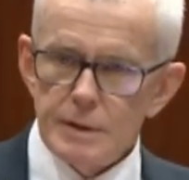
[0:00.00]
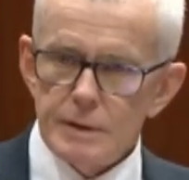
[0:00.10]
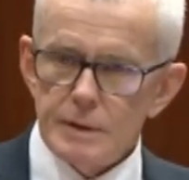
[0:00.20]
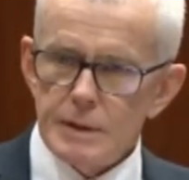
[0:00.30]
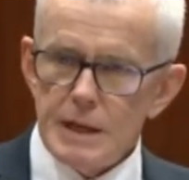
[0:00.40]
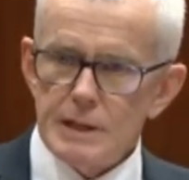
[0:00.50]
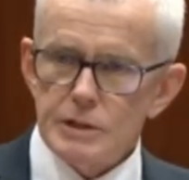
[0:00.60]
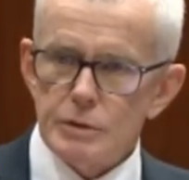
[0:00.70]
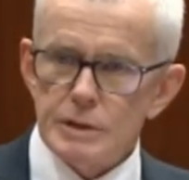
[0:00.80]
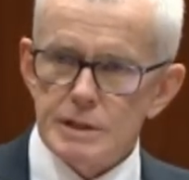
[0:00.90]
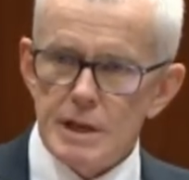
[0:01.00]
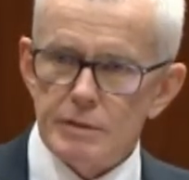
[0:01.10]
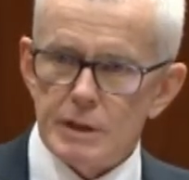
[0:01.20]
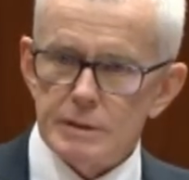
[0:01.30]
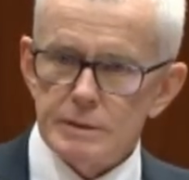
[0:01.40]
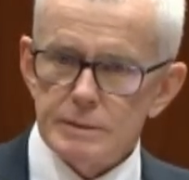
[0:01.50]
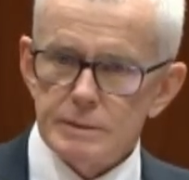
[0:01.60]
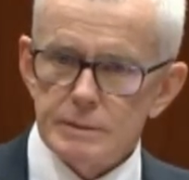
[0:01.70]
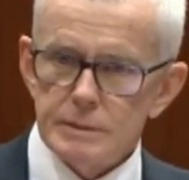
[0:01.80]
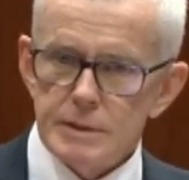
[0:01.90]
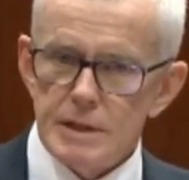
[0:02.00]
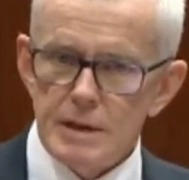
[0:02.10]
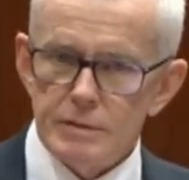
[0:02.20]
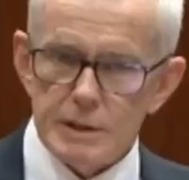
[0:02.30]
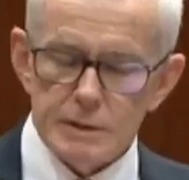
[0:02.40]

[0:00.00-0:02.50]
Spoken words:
The answer is never. Never.